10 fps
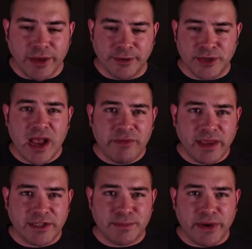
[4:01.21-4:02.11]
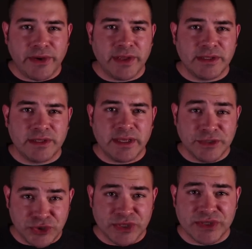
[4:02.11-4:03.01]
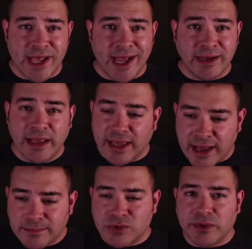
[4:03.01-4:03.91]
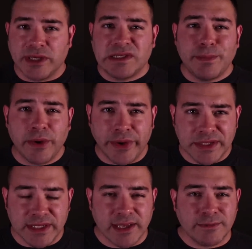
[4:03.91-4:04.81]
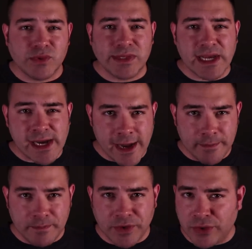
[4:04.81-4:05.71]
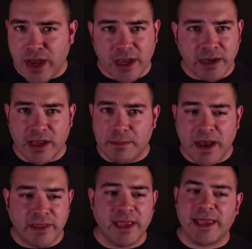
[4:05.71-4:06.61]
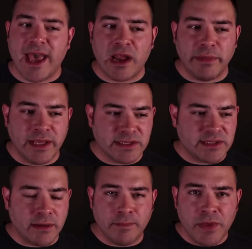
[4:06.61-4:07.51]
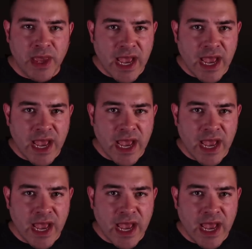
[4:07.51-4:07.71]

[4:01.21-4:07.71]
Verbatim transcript: Your driving experience is just that. It comes with experience. It comes with time. You're not going to come out of the academy as some